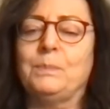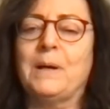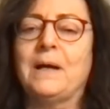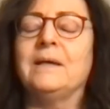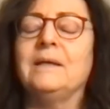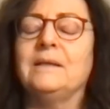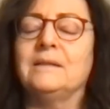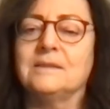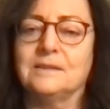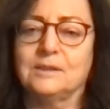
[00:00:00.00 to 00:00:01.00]

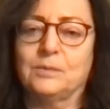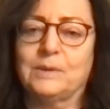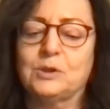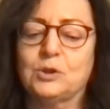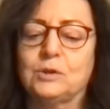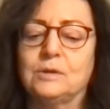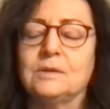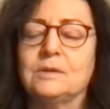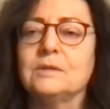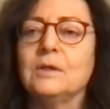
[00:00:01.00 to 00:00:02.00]
bind these
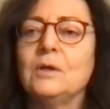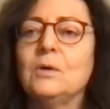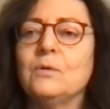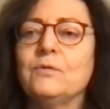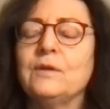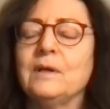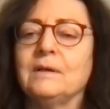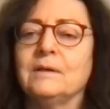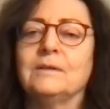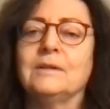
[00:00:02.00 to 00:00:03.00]
questions of the
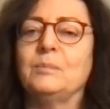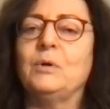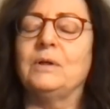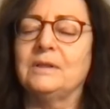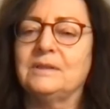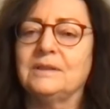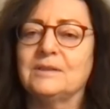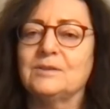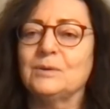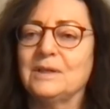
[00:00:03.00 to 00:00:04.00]
art and
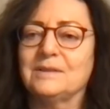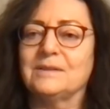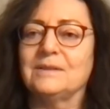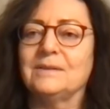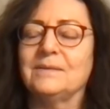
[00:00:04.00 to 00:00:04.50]
politics together